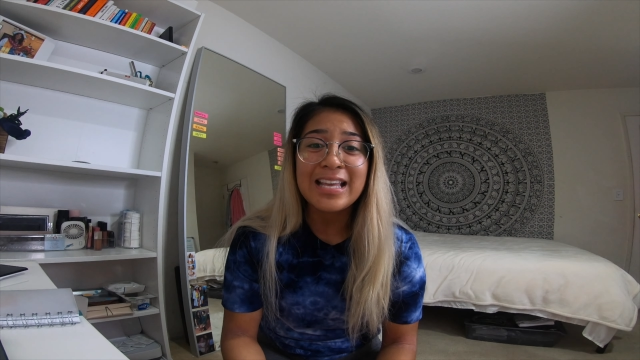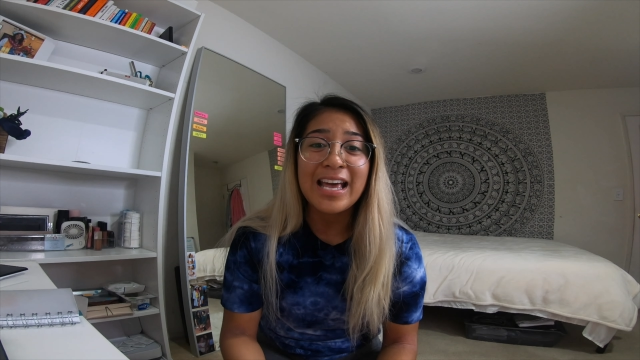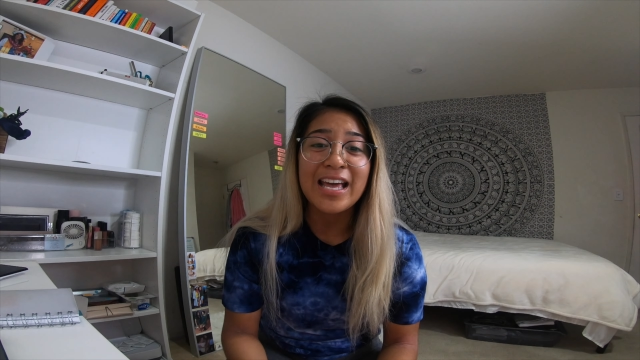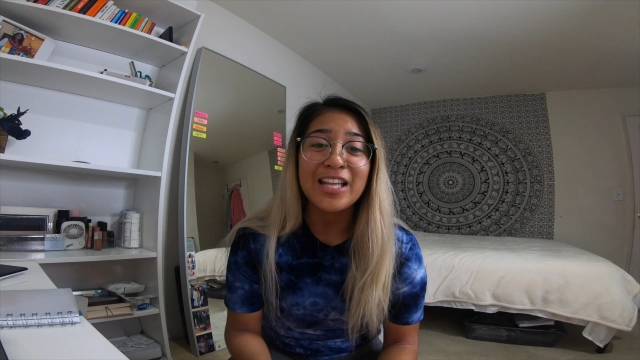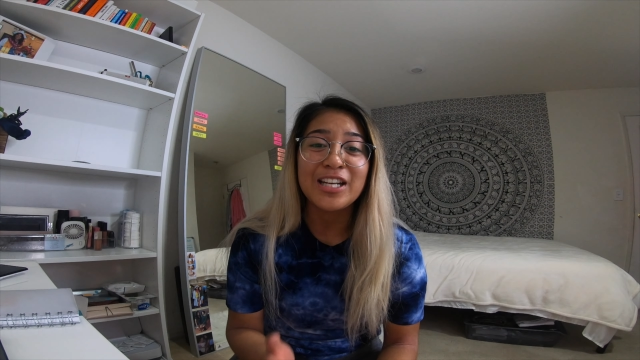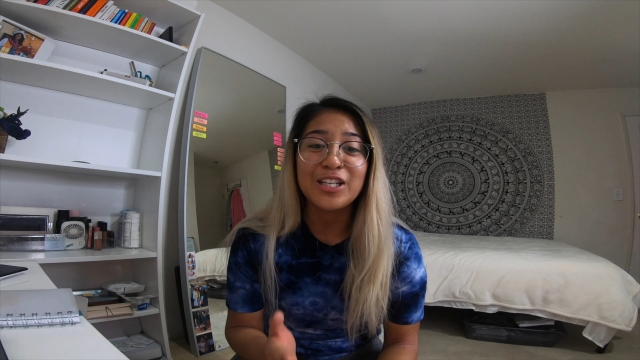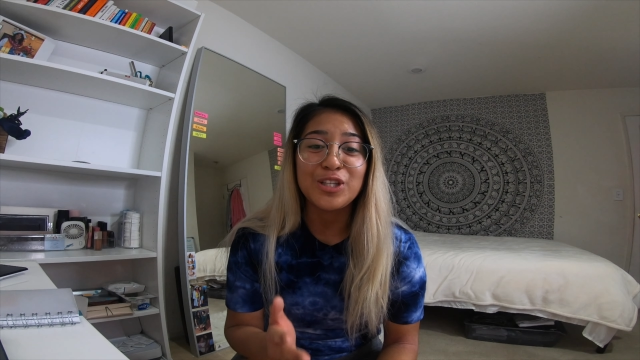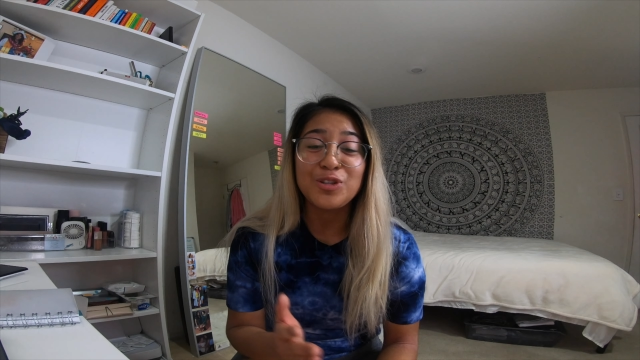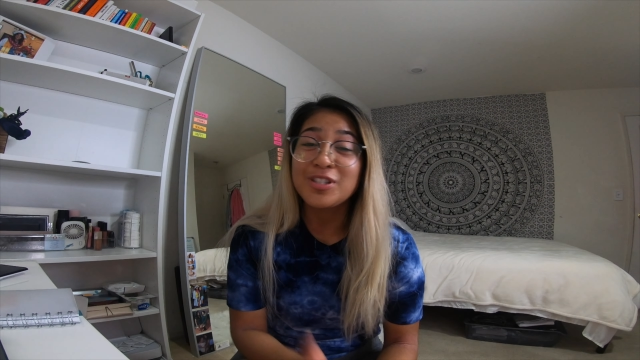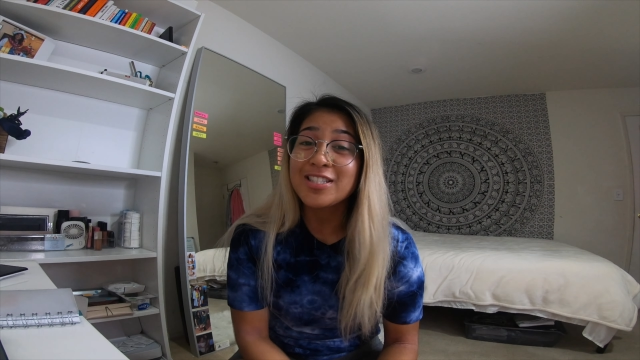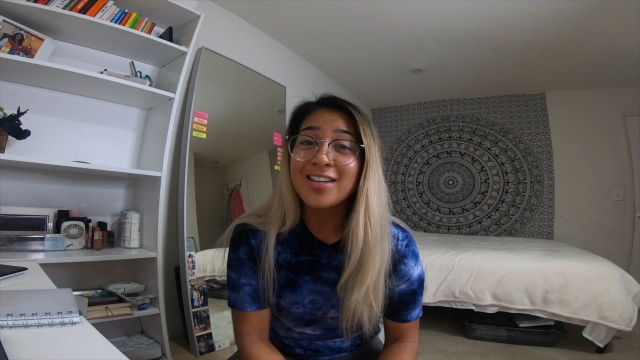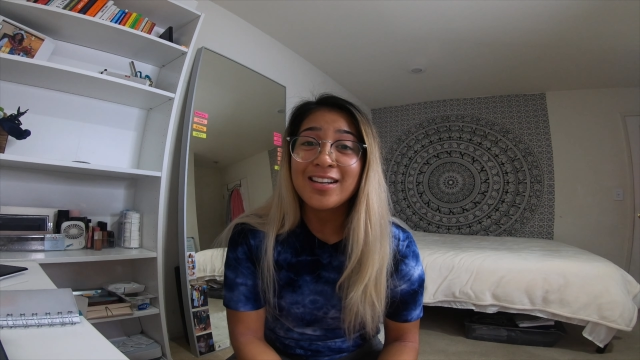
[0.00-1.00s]
and you
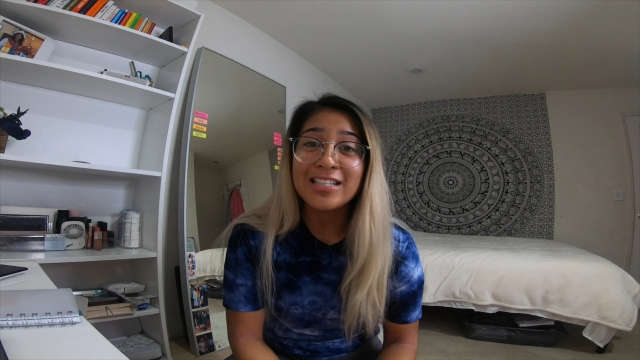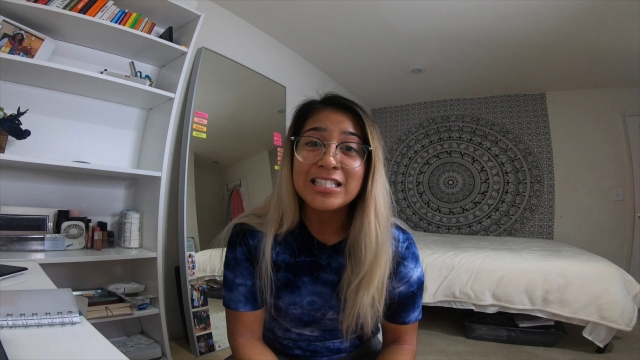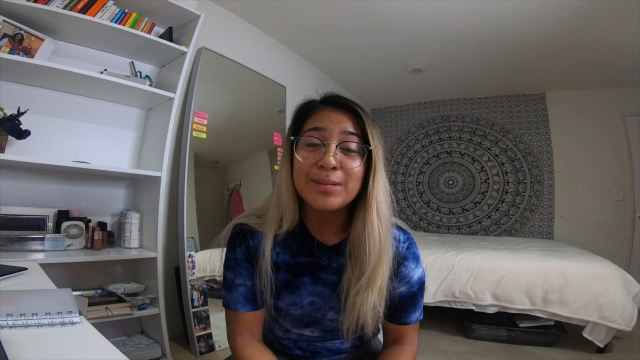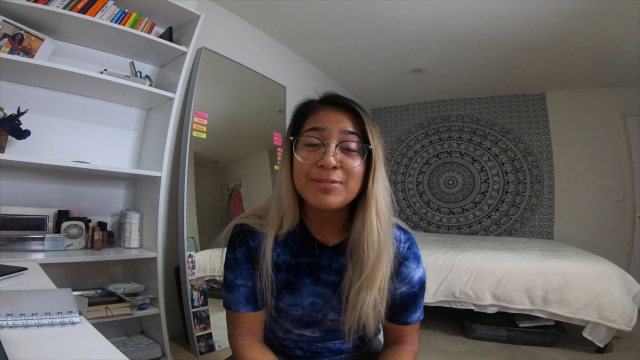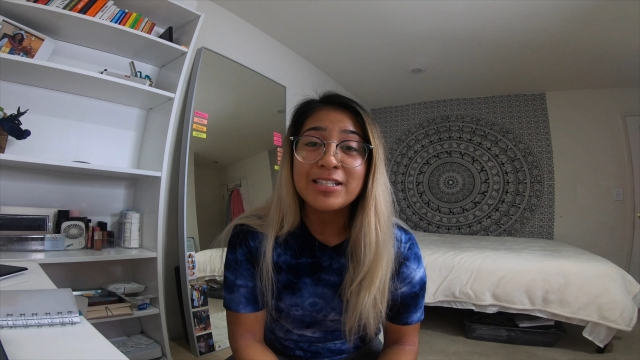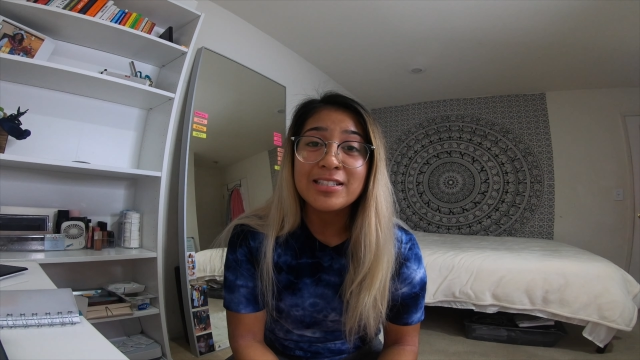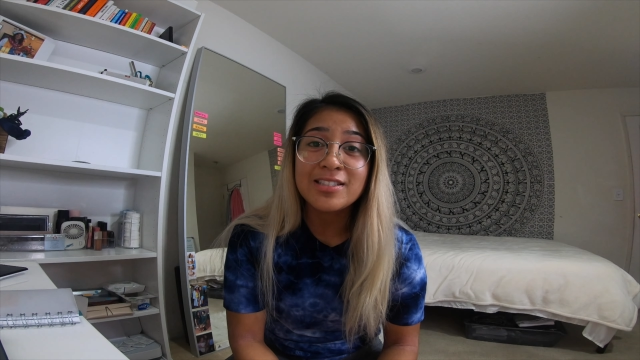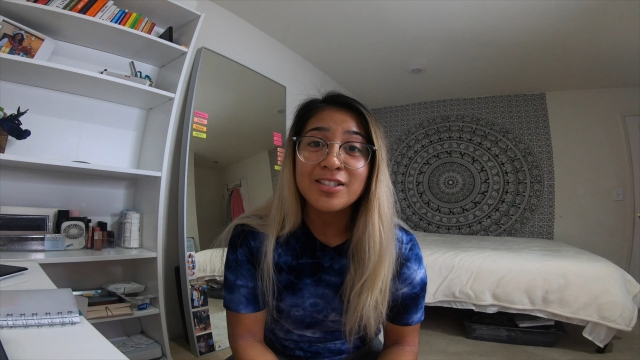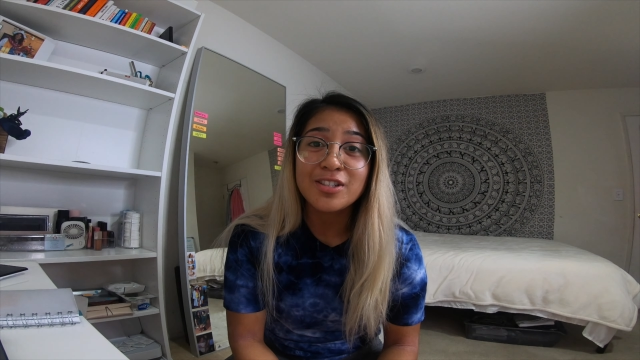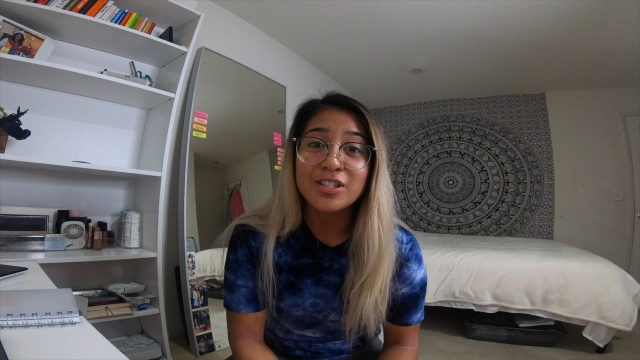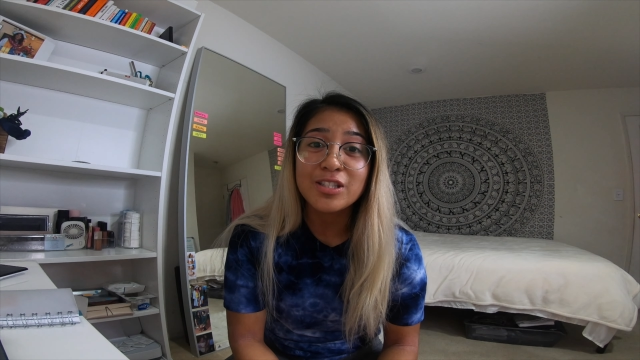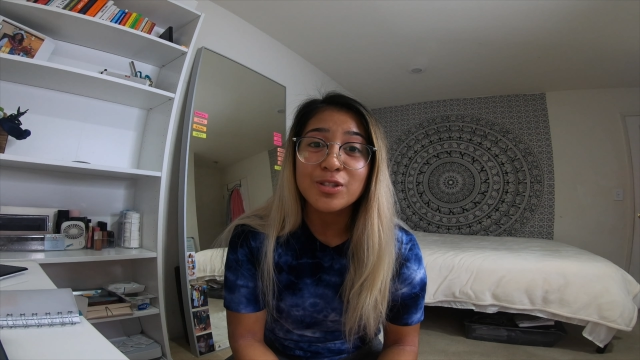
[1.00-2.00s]
just got accepted into
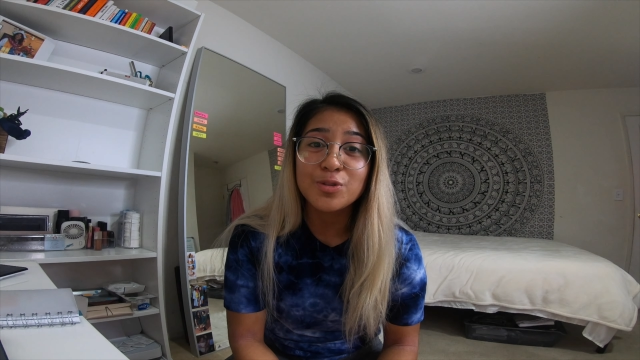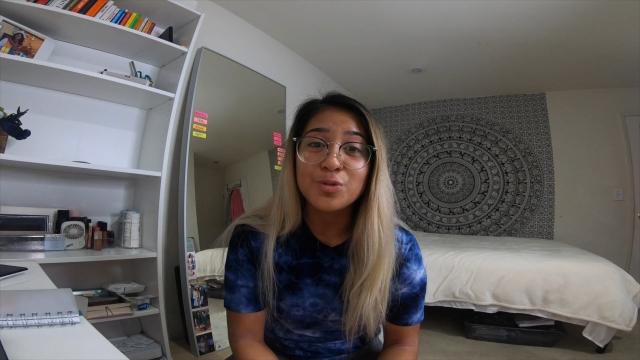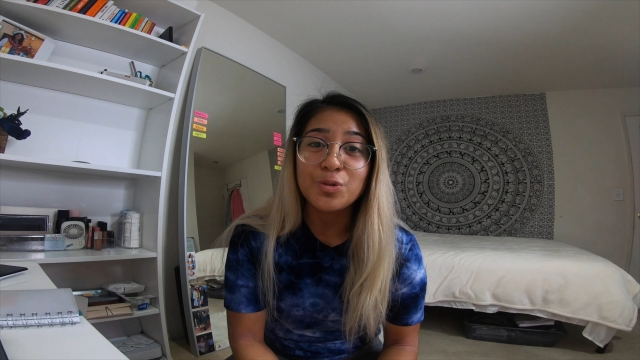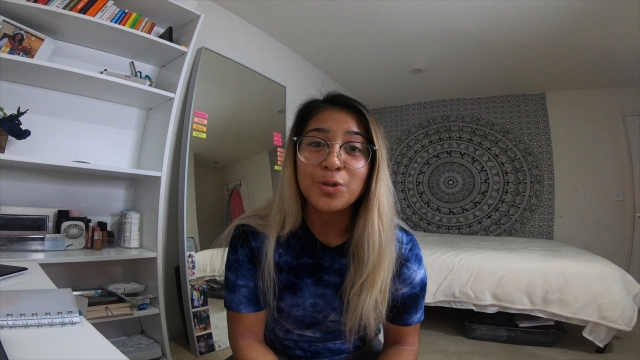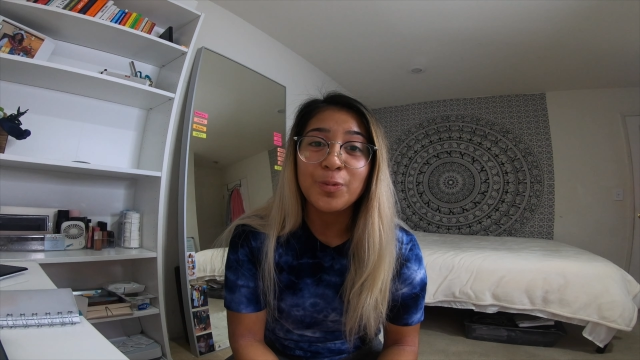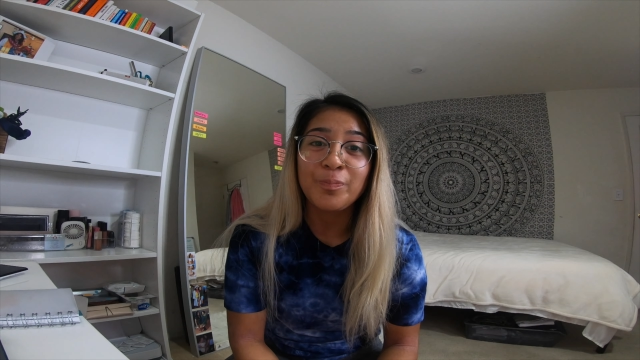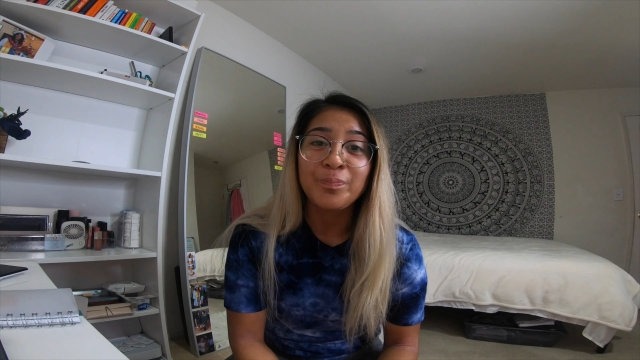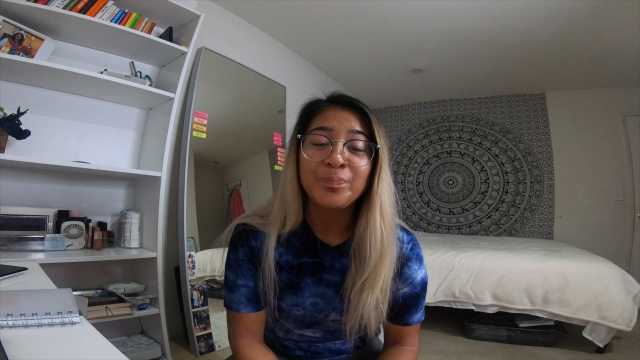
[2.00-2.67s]
nursing school,